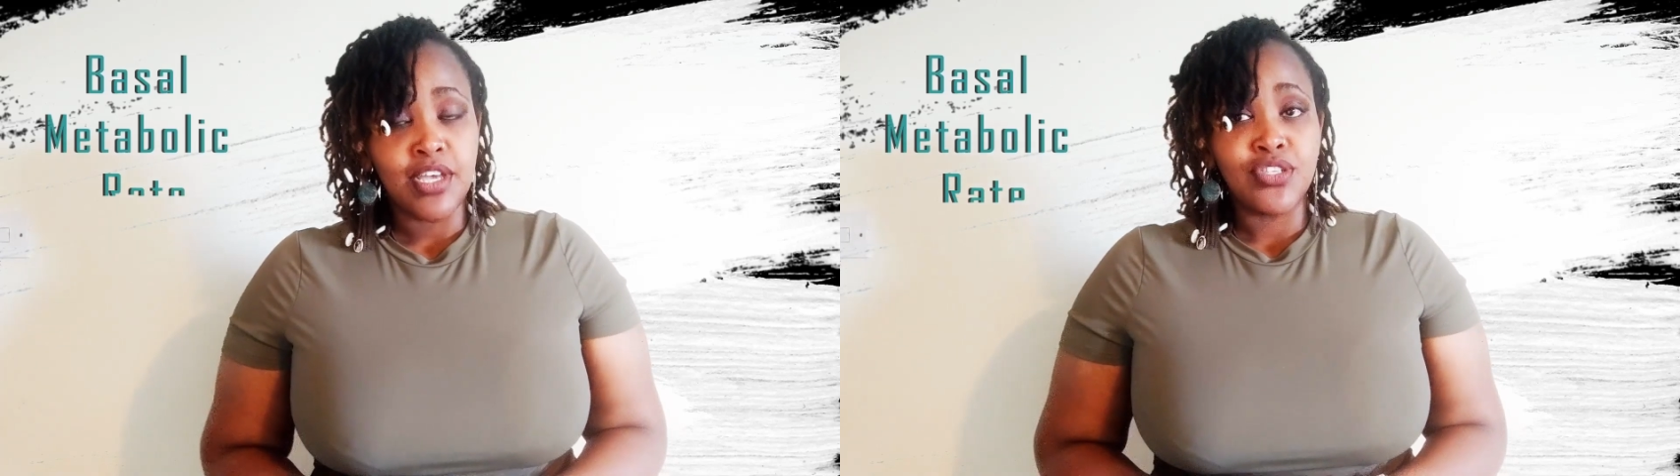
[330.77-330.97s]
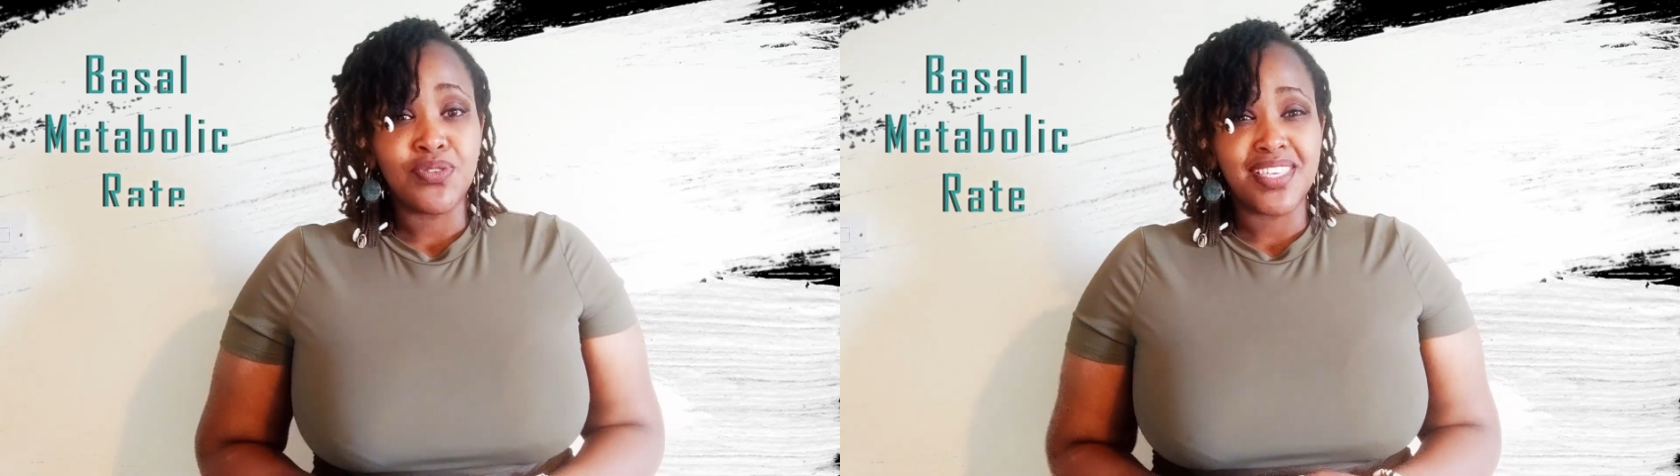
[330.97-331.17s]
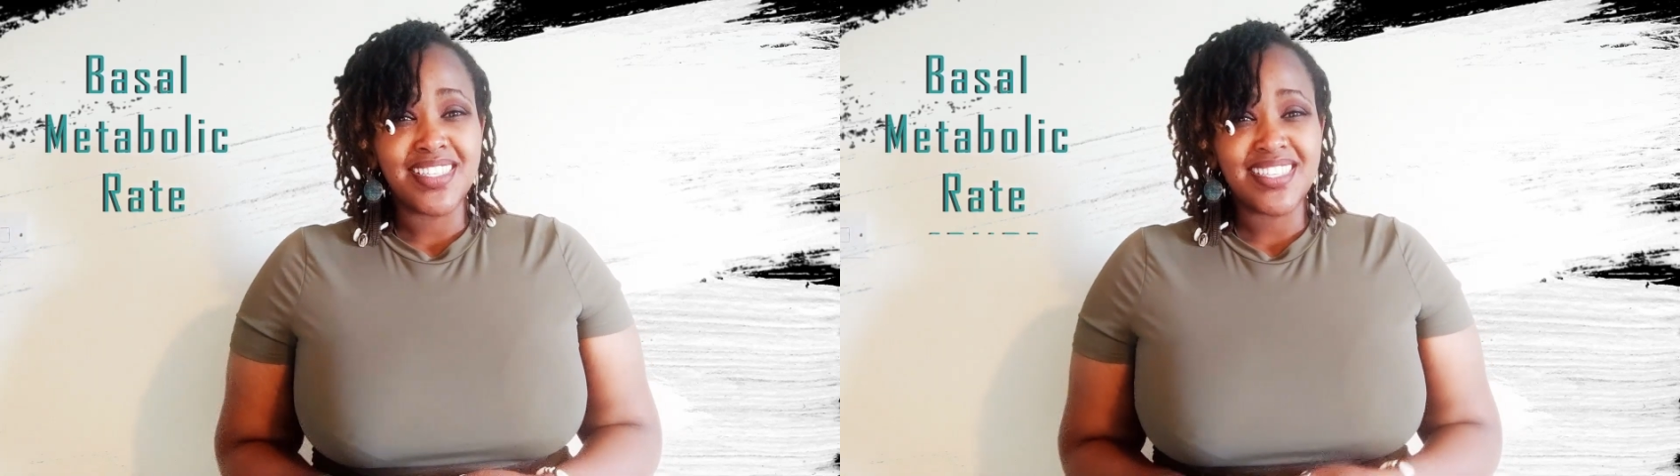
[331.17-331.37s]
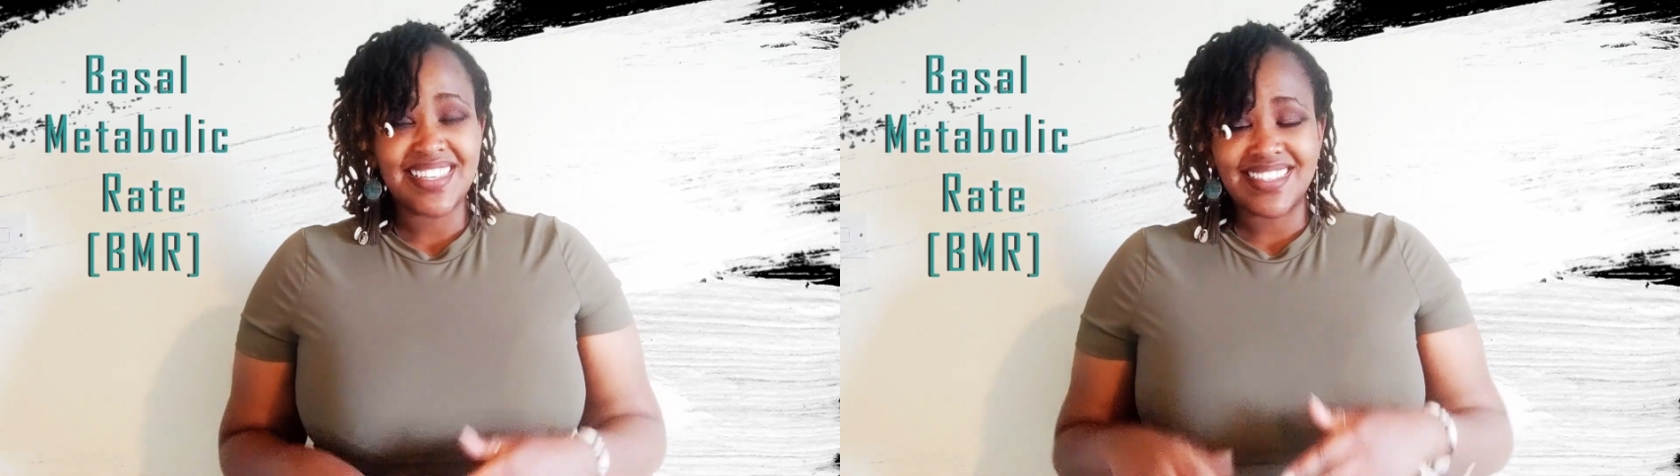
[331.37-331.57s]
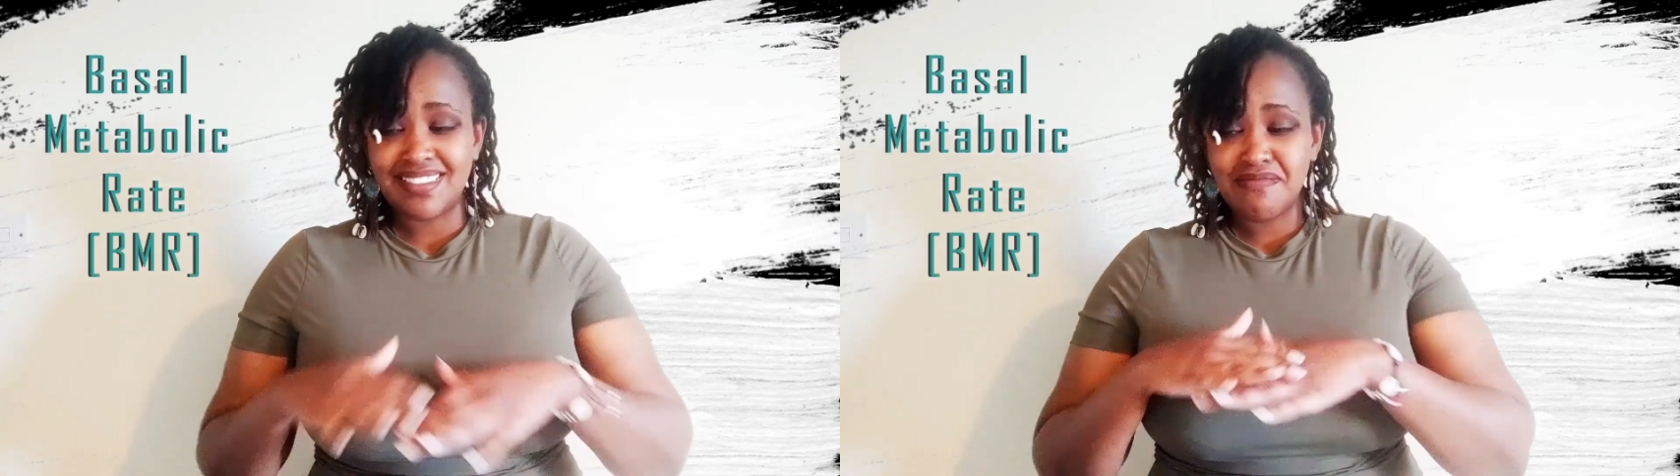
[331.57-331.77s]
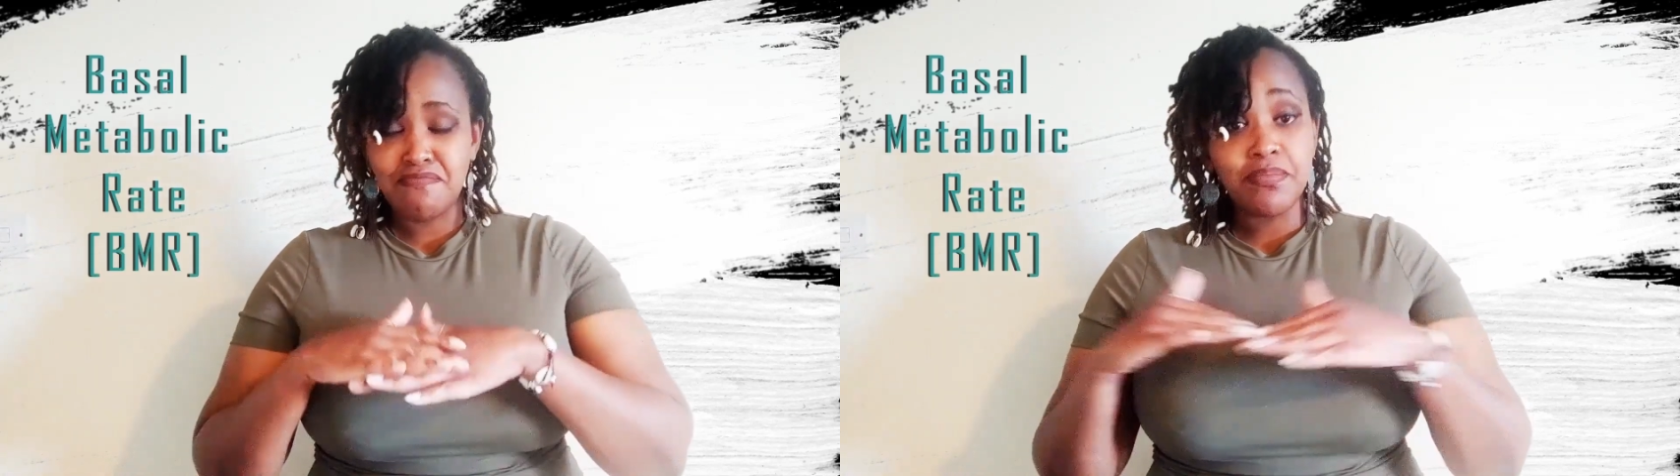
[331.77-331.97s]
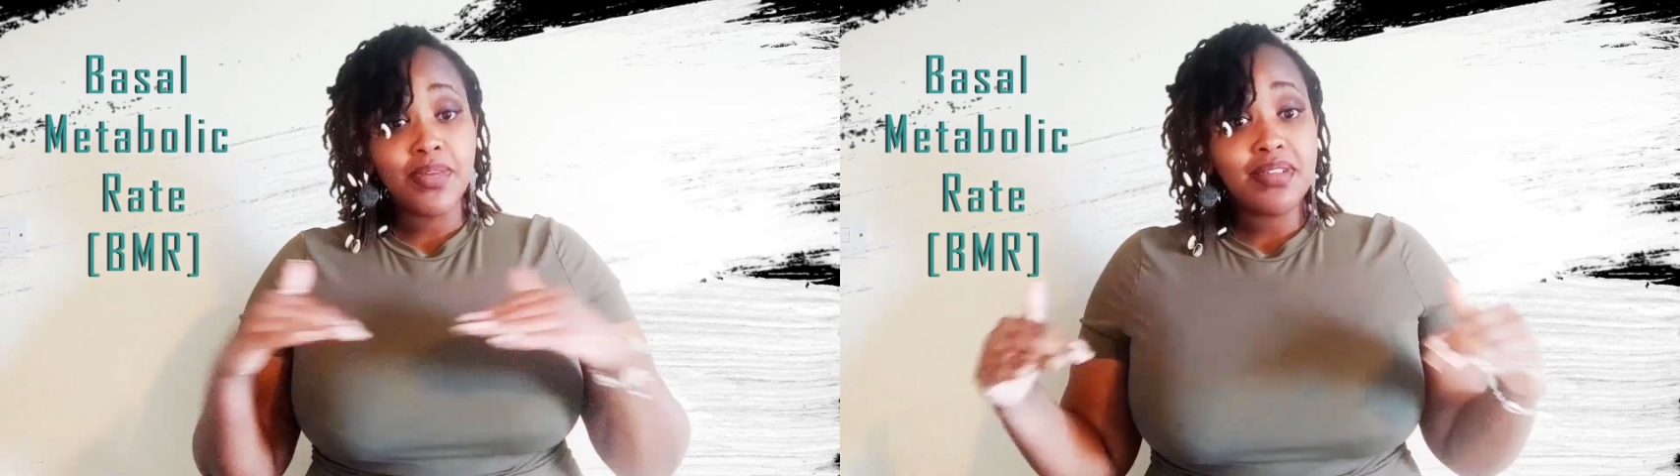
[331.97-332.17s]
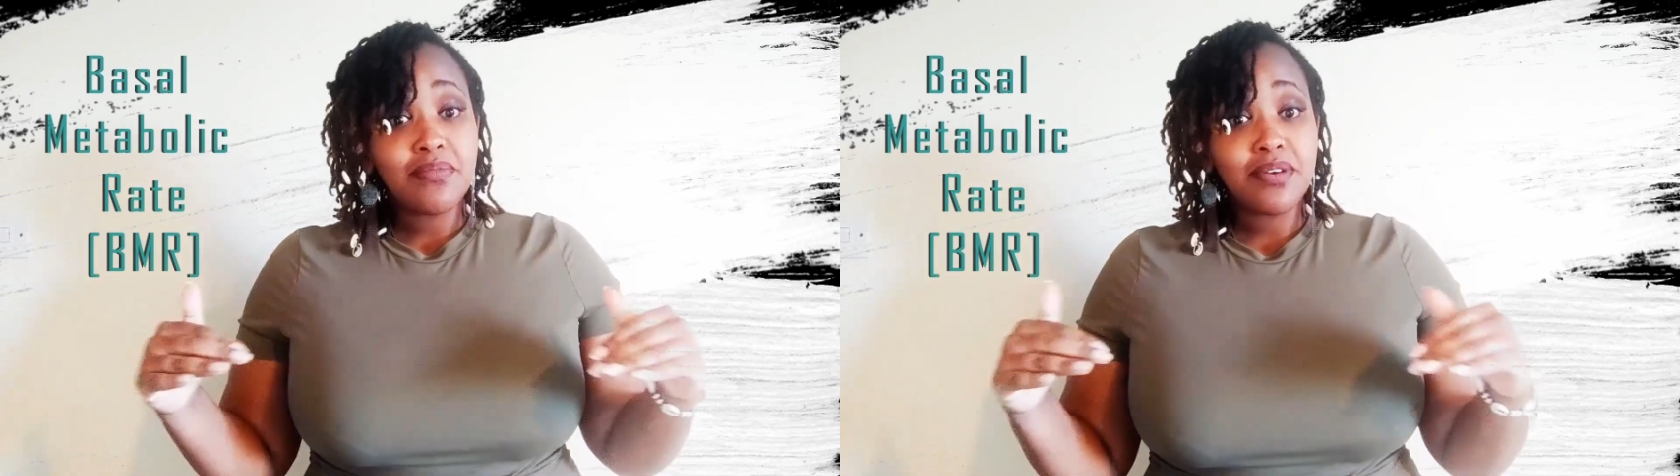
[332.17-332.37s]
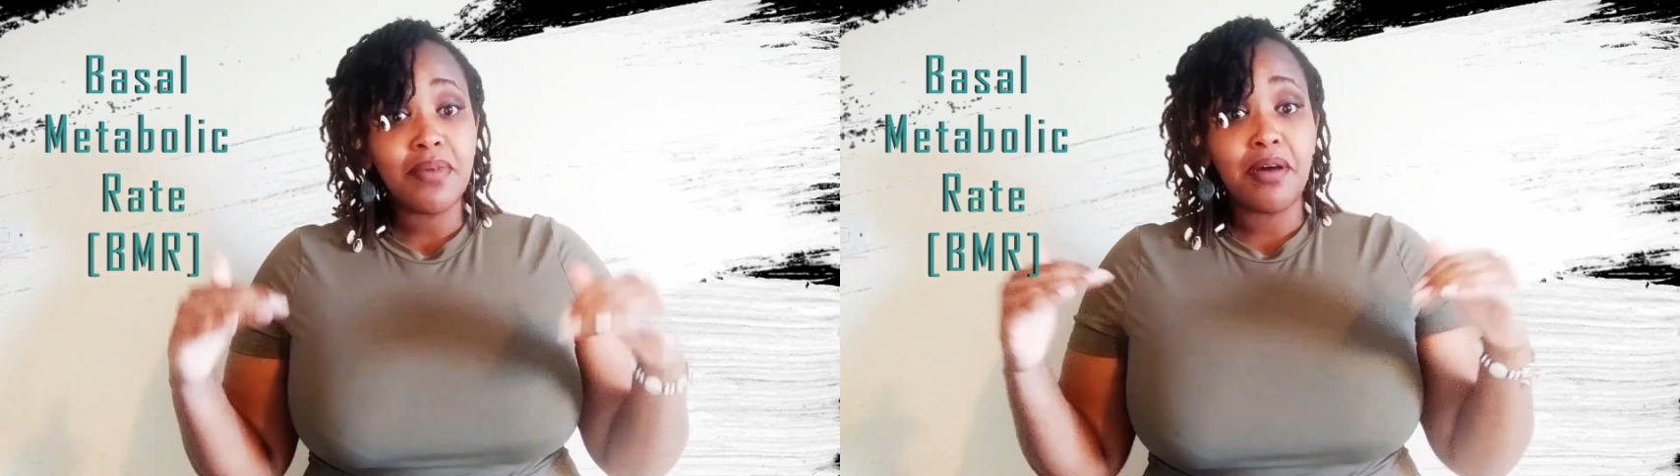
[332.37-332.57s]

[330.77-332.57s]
So this is the minimum